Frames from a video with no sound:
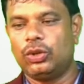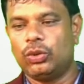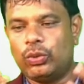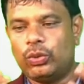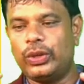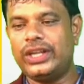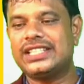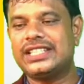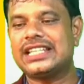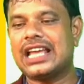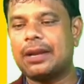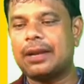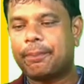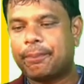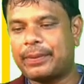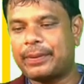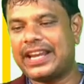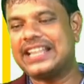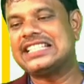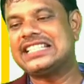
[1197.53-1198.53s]
which are
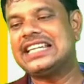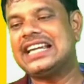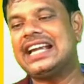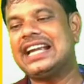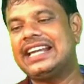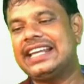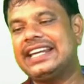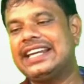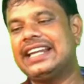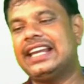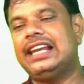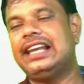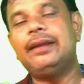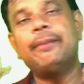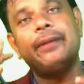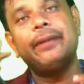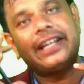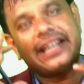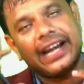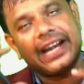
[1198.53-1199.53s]
present in a
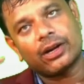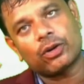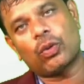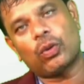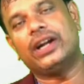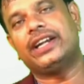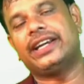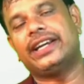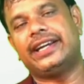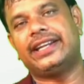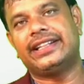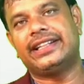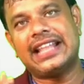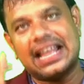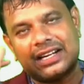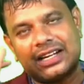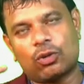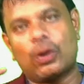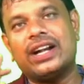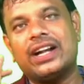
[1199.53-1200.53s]
limited quantity.
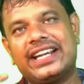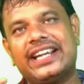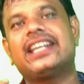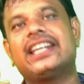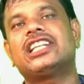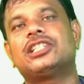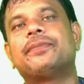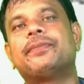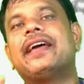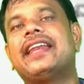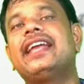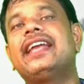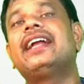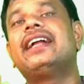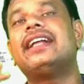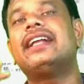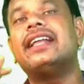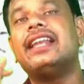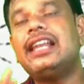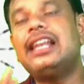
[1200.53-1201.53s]
Their quantity is very
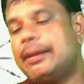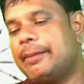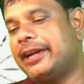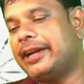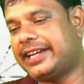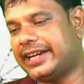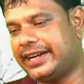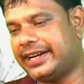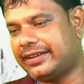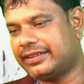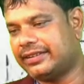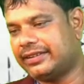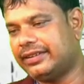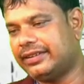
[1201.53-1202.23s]
limited